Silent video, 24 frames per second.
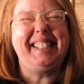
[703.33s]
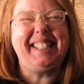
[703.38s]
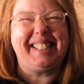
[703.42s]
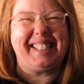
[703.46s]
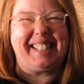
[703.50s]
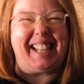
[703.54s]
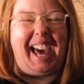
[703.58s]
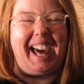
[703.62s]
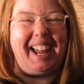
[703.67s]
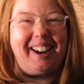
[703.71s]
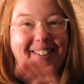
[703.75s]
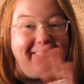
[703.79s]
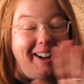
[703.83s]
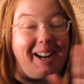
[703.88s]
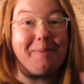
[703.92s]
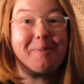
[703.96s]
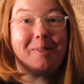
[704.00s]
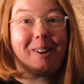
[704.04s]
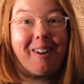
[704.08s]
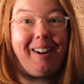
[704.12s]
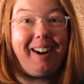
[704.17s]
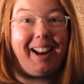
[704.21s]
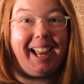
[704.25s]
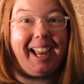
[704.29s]
Saturday
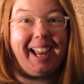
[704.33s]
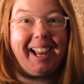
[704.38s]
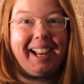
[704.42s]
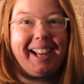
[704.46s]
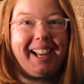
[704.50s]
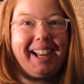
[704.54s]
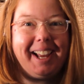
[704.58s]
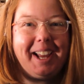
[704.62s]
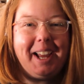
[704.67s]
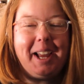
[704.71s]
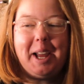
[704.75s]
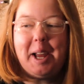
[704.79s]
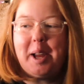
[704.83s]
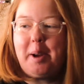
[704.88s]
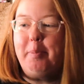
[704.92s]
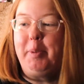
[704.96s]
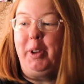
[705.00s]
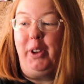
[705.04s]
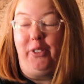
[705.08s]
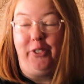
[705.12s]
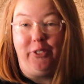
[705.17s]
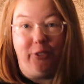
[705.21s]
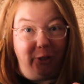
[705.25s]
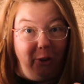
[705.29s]
morning
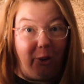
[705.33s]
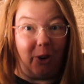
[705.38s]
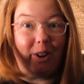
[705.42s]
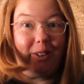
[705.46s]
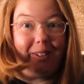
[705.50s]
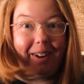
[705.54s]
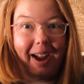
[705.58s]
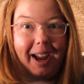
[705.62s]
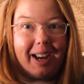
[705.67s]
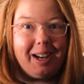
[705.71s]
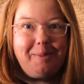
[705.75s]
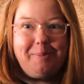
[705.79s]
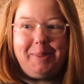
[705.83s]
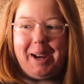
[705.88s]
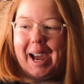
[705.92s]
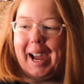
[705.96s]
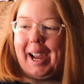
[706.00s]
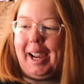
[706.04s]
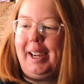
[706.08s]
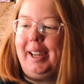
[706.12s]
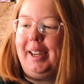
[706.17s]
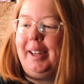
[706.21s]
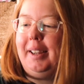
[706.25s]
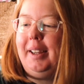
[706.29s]
before
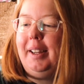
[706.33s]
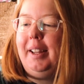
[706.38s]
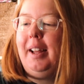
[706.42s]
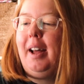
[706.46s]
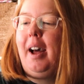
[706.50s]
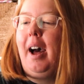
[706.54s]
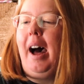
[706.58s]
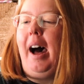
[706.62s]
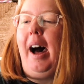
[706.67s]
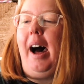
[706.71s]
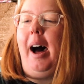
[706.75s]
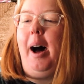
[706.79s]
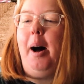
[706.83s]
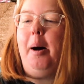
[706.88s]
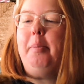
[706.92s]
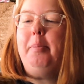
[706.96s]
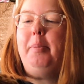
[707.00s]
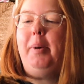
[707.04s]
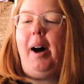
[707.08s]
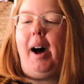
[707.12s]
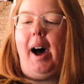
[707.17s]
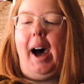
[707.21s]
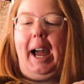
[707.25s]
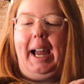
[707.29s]
Rhinebeck,
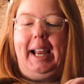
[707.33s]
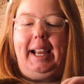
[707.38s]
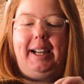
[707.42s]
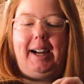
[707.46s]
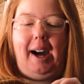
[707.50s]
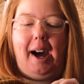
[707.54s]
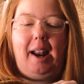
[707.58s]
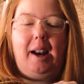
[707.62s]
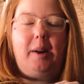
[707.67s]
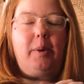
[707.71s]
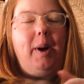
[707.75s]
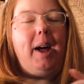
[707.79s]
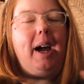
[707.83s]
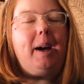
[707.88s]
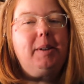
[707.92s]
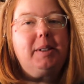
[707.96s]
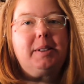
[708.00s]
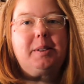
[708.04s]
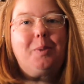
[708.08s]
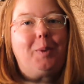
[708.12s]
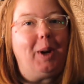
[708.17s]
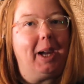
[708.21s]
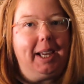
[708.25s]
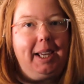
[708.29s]
I
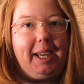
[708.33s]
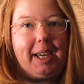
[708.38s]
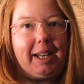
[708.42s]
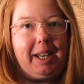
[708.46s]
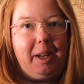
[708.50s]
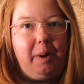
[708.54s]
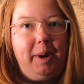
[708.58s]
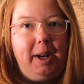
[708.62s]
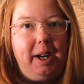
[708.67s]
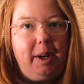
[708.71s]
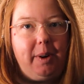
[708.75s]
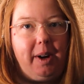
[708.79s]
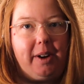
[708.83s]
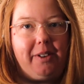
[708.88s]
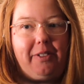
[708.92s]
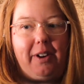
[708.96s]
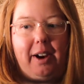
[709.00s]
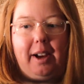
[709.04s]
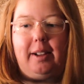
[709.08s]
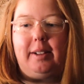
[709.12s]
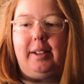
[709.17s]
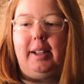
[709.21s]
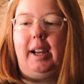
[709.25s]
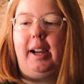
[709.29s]
was awake anyway, quite
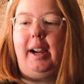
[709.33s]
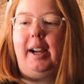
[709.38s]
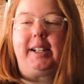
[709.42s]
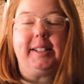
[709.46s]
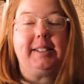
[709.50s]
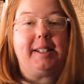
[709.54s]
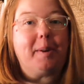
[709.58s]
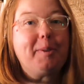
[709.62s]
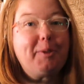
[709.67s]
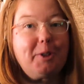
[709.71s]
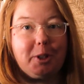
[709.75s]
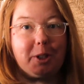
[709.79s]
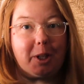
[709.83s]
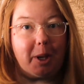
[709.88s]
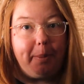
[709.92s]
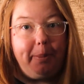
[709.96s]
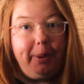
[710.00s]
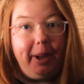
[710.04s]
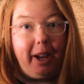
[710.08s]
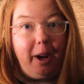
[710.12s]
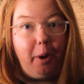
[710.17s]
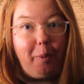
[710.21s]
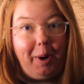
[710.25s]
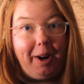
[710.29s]
frankly, because I was just going to
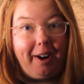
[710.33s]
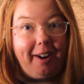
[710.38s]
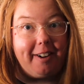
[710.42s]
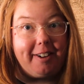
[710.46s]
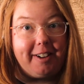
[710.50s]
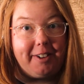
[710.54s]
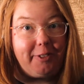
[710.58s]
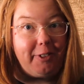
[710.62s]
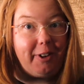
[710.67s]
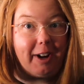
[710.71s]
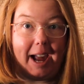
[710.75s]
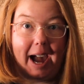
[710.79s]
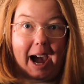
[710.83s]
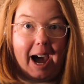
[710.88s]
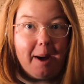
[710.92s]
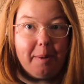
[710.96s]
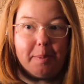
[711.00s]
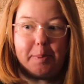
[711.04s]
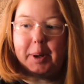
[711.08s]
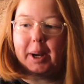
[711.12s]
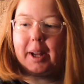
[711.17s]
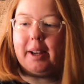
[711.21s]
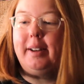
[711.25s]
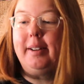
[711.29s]
plan on wearing a different hat,
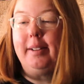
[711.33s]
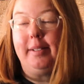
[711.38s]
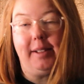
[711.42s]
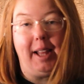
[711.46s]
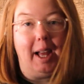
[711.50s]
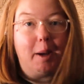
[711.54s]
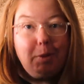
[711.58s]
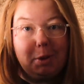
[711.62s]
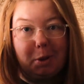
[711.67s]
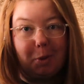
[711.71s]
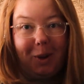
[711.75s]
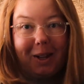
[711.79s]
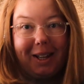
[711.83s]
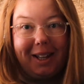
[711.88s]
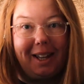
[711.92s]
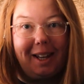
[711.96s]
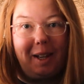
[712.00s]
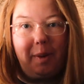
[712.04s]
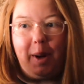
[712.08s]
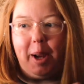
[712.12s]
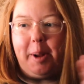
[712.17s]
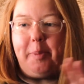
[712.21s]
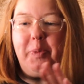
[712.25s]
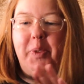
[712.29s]
but I was awake
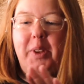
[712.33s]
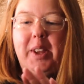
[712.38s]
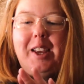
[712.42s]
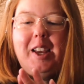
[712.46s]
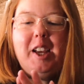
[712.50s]
anyway.